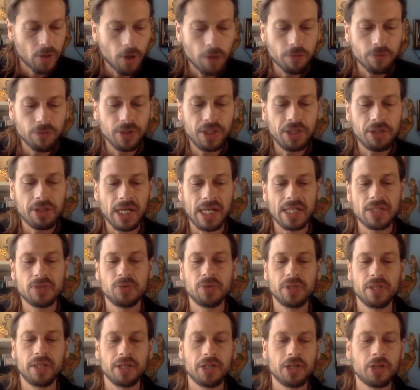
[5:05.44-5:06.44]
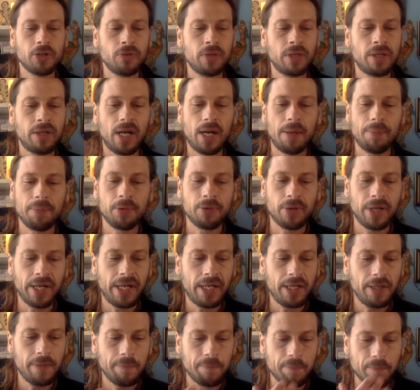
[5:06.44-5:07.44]
hopefully you guys will get a career
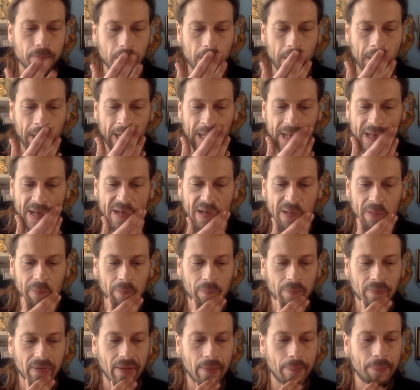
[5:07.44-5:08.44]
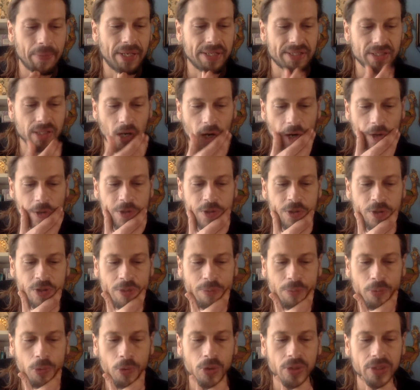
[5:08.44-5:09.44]
upgrade. But it's also an
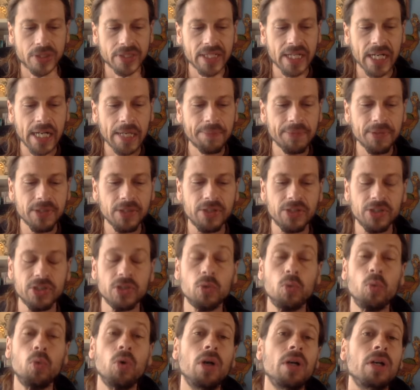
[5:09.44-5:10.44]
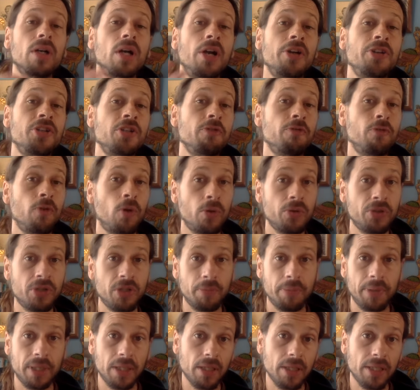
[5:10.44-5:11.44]
important time to just work on your
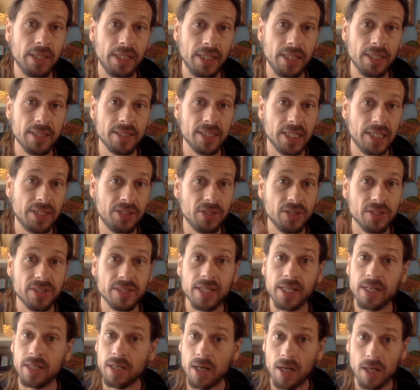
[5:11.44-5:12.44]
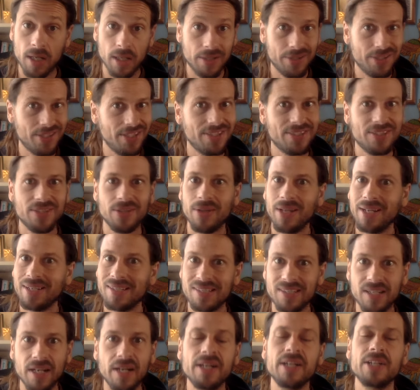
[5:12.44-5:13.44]
vulnerabilities and your psychology. So like
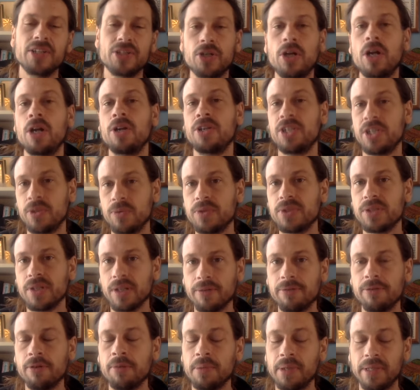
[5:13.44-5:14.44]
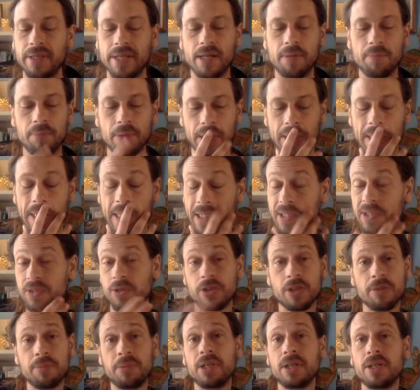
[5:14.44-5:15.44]
studying astrology was good for me then, but it
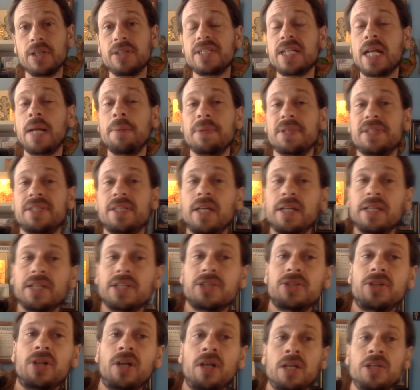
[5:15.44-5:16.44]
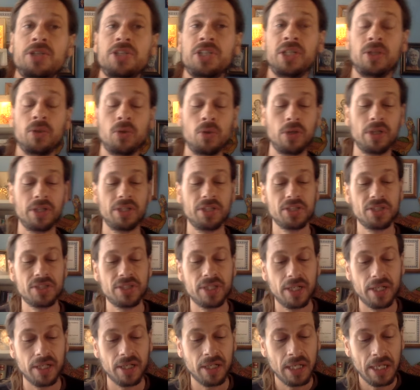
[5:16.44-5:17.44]
can be a good time to study astrology or just
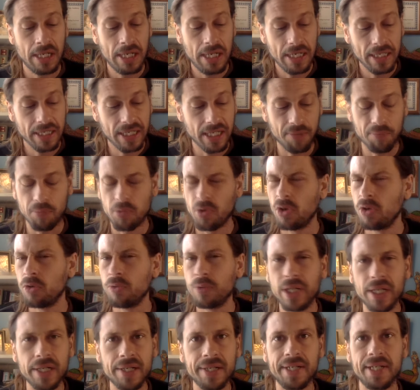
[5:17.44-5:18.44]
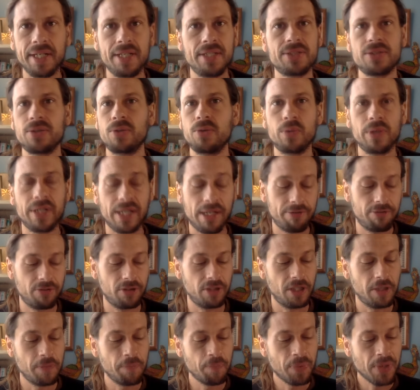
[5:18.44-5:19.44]
to get more readings or
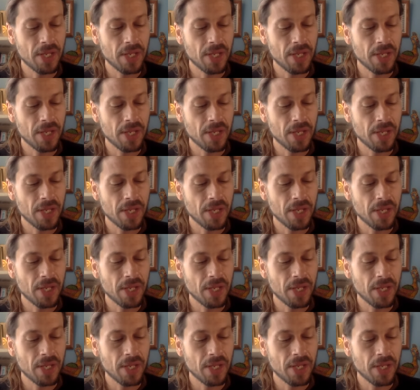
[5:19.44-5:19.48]
whatever.